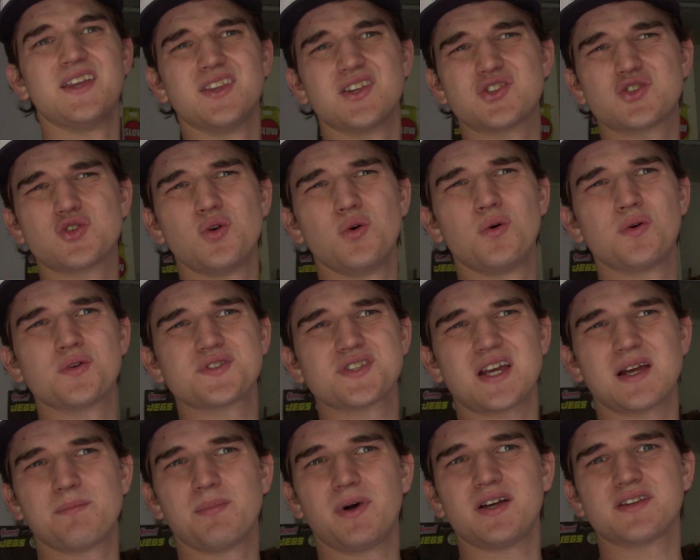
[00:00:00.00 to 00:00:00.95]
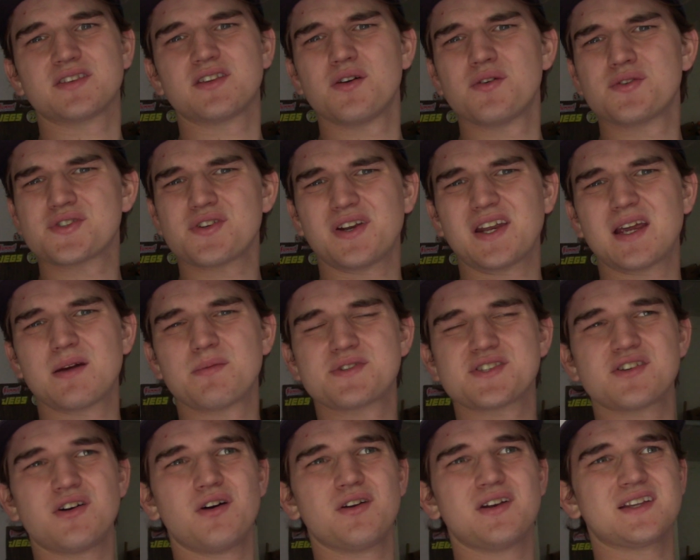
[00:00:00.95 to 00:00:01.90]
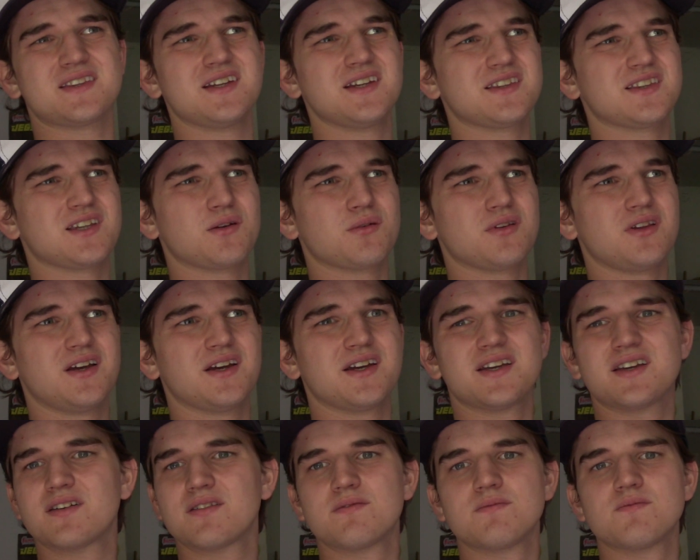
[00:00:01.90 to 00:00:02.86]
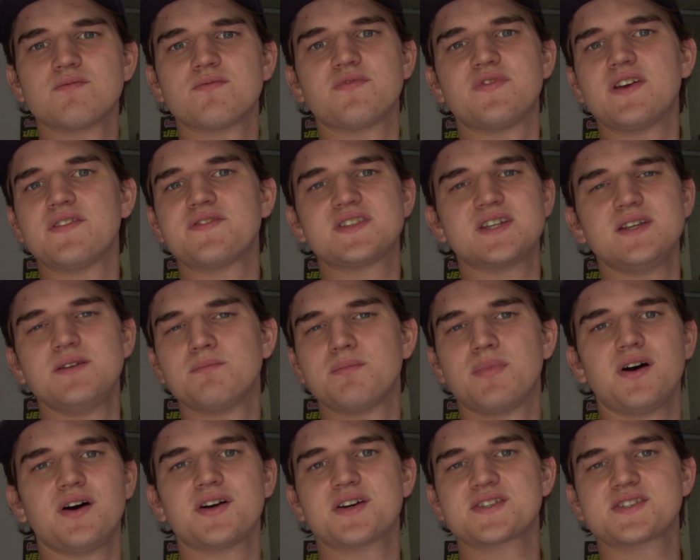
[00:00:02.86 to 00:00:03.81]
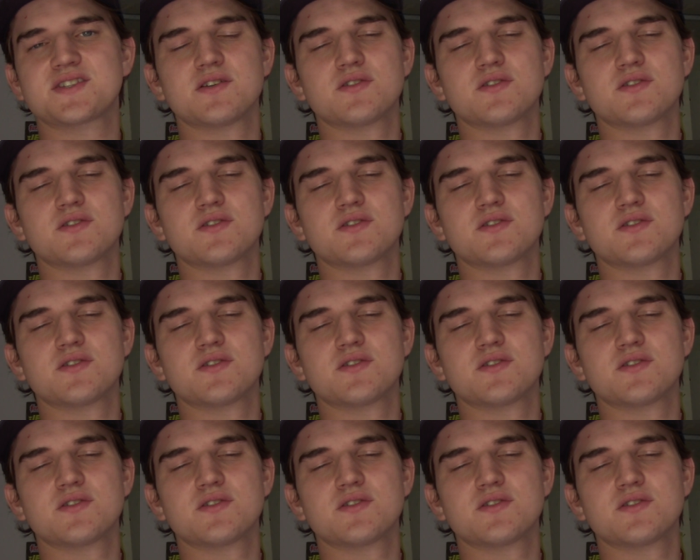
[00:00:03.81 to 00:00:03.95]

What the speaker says: And the tools, I bought those on Amazon. I think they were like 15 bucks.